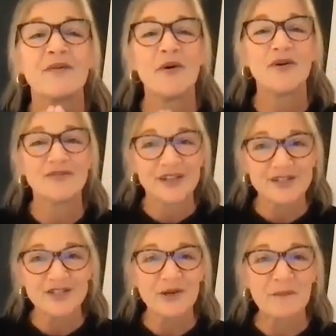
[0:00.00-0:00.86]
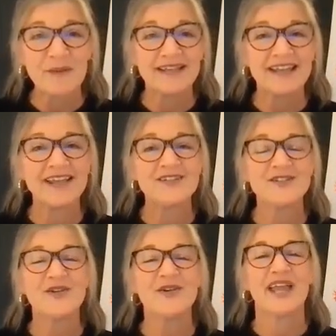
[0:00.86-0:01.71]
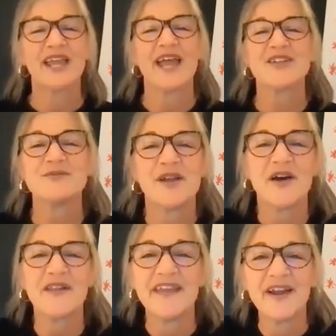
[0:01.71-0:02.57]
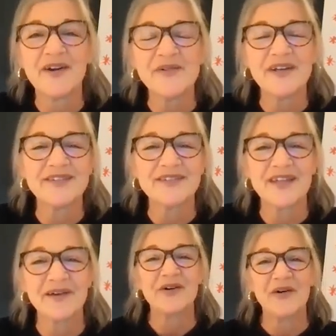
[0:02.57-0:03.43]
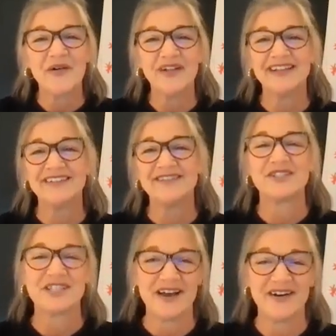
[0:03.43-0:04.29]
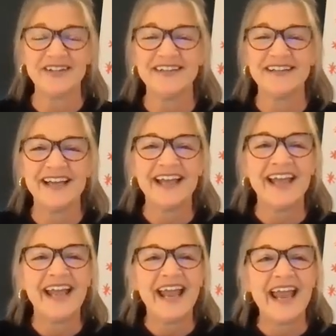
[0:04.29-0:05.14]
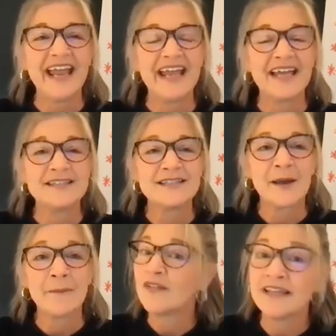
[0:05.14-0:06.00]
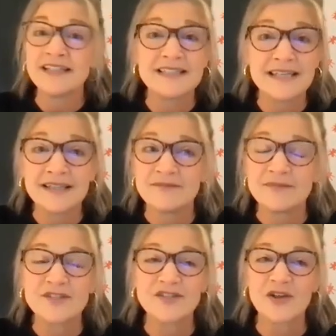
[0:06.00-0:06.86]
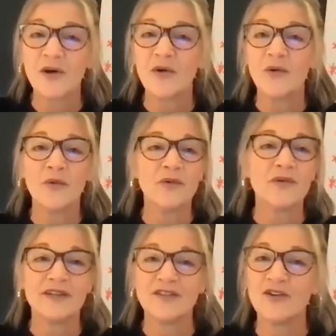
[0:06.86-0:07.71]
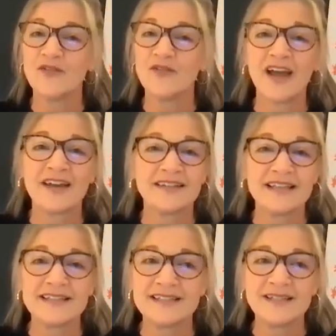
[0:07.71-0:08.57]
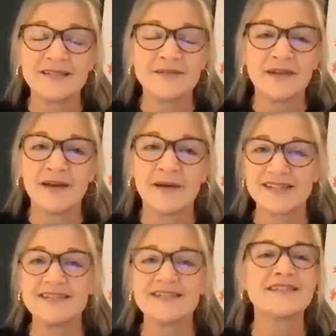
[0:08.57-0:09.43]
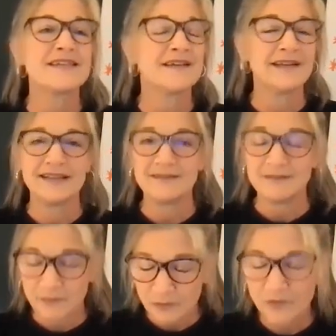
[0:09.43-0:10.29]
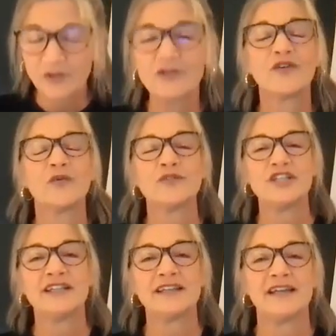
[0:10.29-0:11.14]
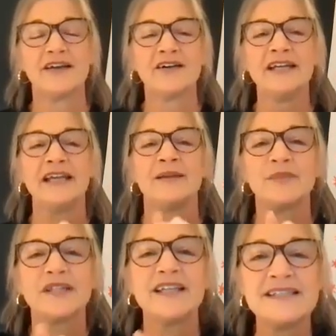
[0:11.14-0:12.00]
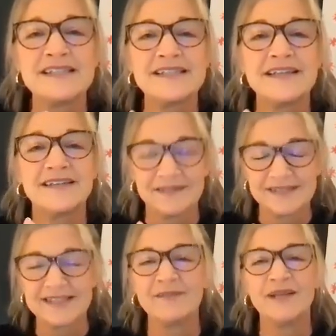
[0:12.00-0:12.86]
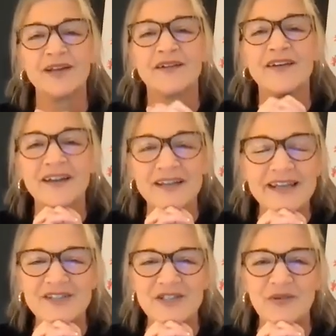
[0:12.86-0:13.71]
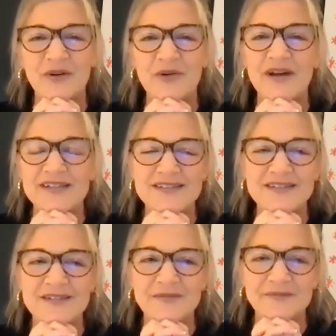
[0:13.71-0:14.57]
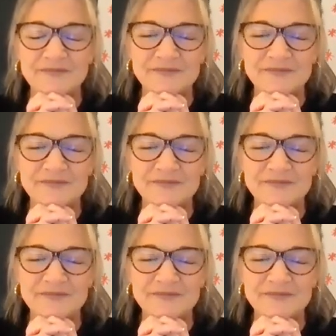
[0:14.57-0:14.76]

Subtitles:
for Motivational Monday, so you can catch me on there with Nicole and Rochelle. And I'm on LinkedIn. So if you've got a LinkedIn presence, look for Regina Carey and please send me a connection request.